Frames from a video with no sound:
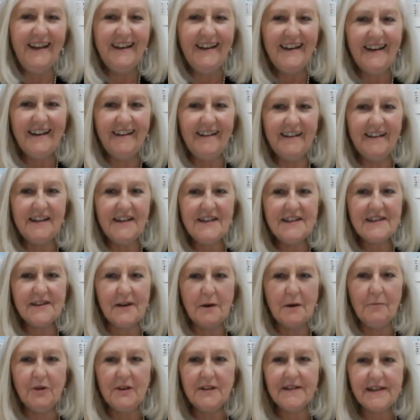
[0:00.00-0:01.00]
And
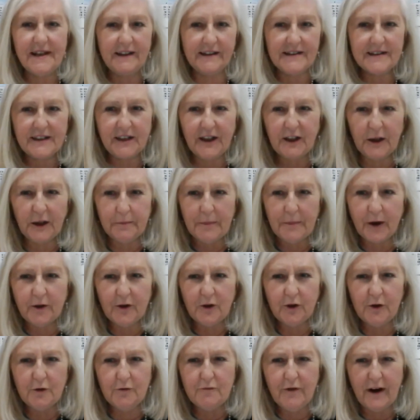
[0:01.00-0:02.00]
someone's asking about
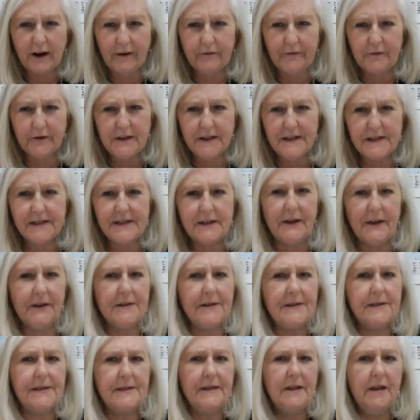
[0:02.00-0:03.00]
your
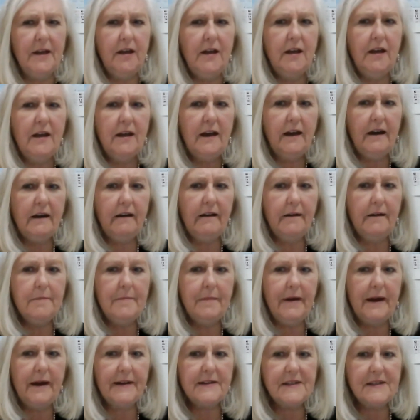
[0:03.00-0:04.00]
references.
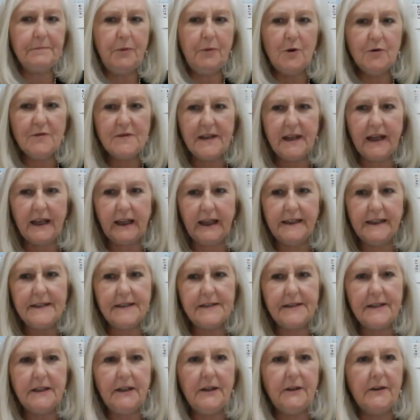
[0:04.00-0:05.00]
I suppose they can
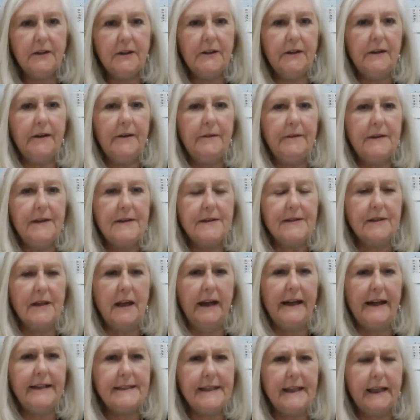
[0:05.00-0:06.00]
see the
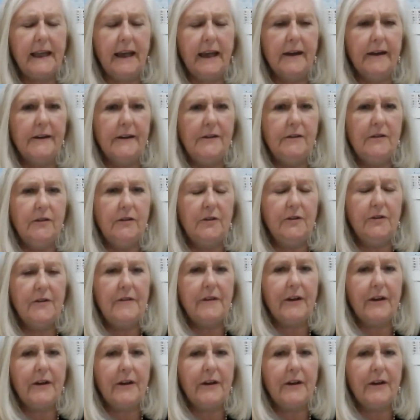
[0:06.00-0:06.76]
slides again on the